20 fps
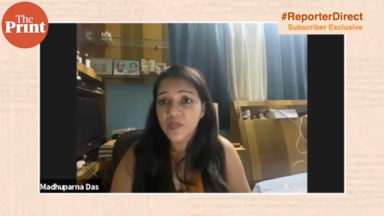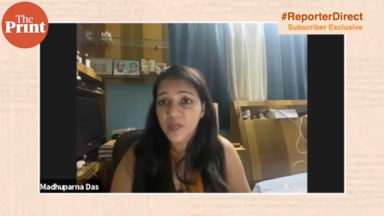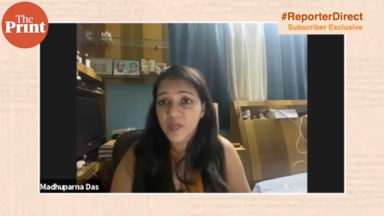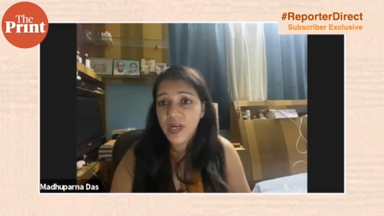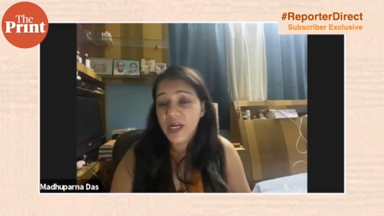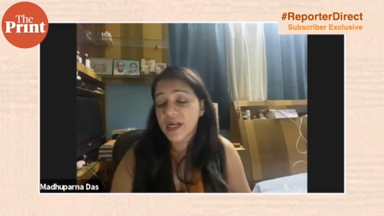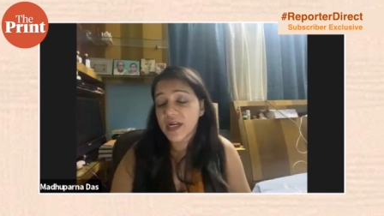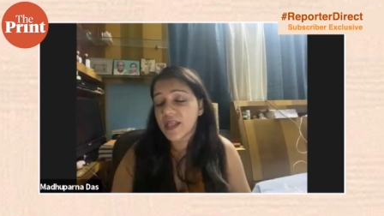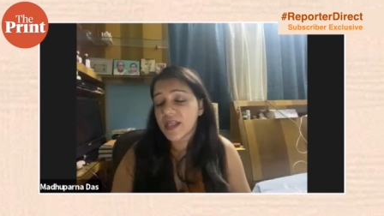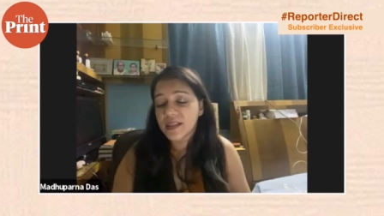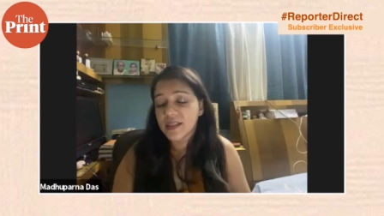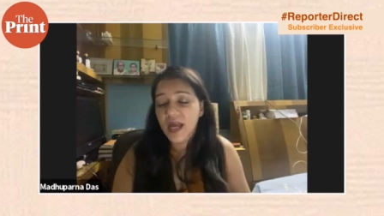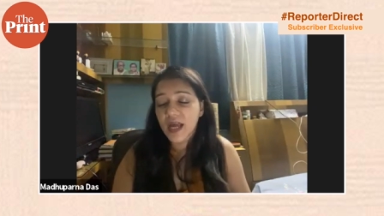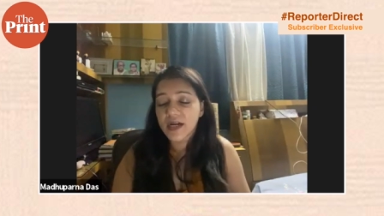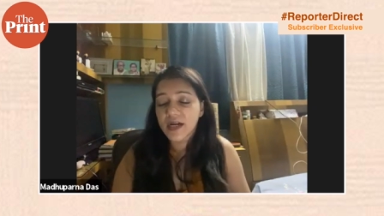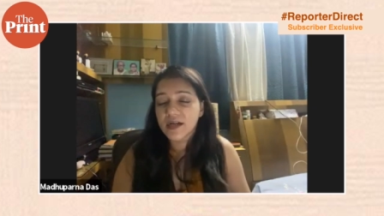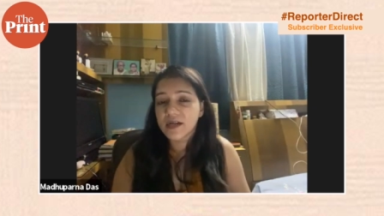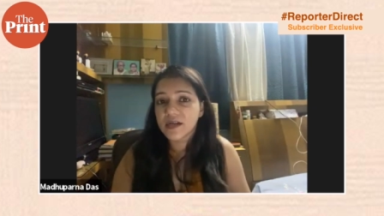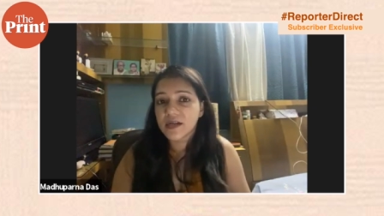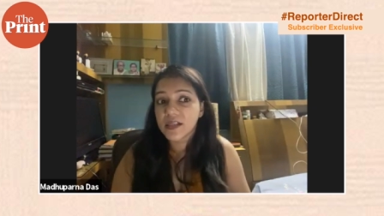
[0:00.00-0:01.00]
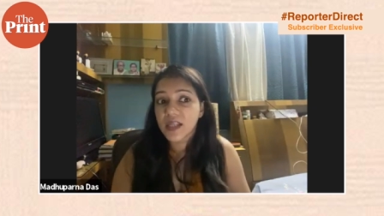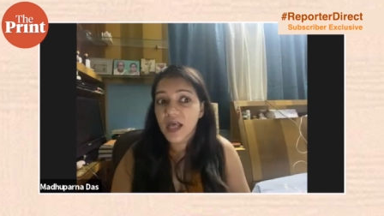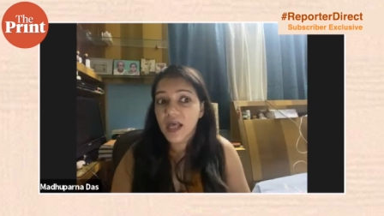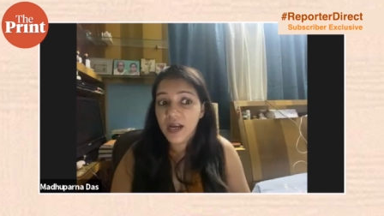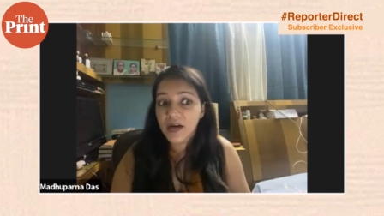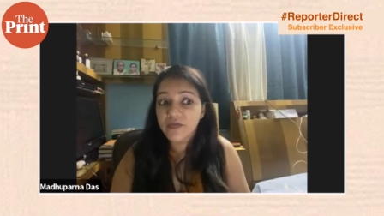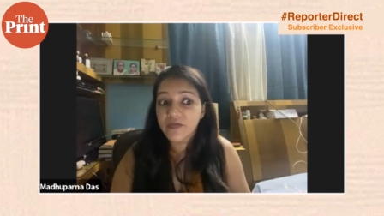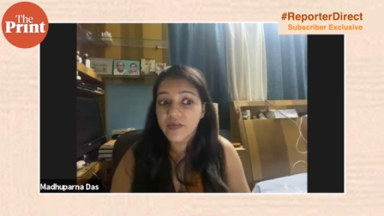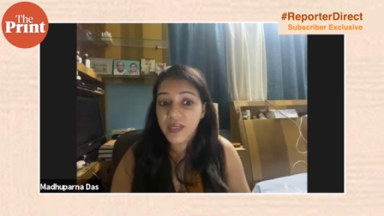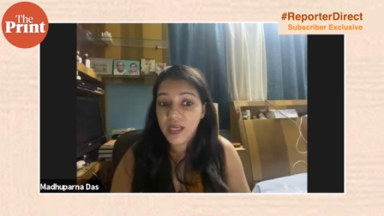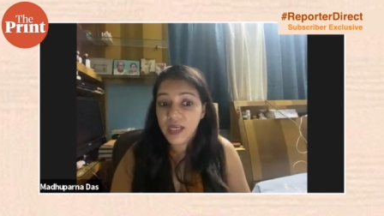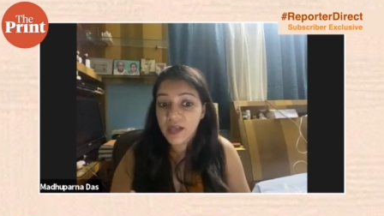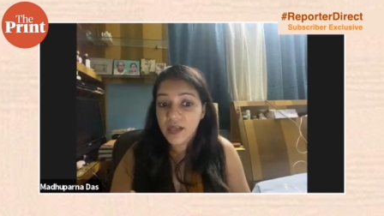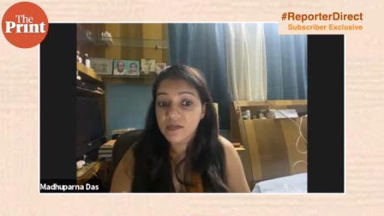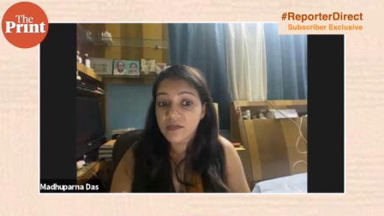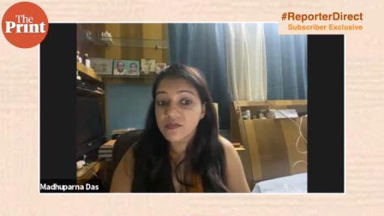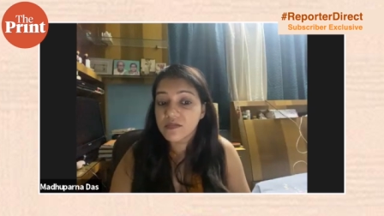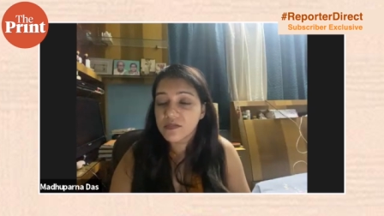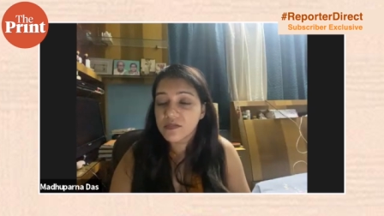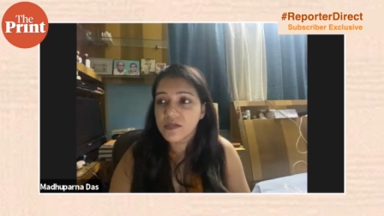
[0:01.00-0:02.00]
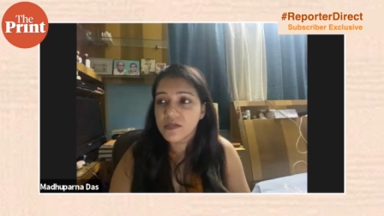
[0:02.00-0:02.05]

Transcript: played, and that that we can